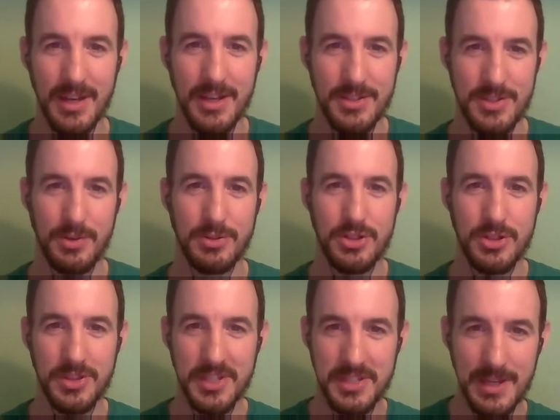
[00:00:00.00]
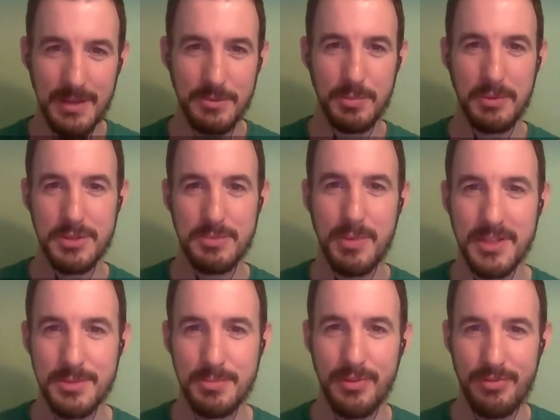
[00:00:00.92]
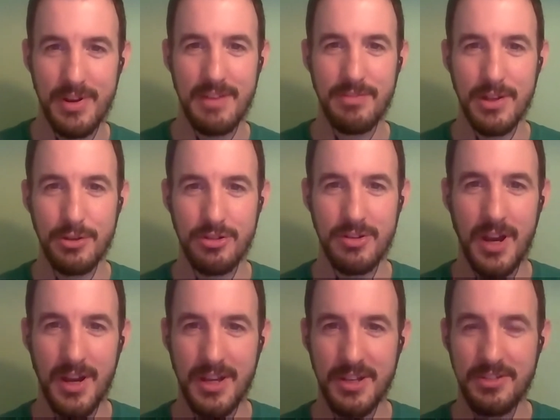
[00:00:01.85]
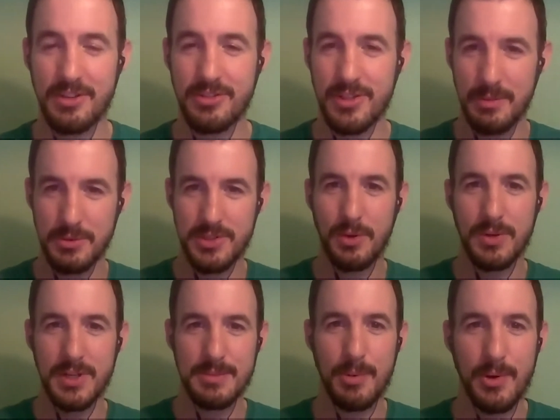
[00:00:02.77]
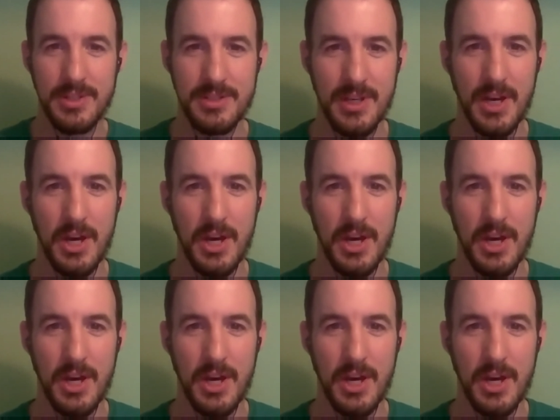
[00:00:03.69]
So should the teams be responsible for evolutionary architecture? That was Tony's point.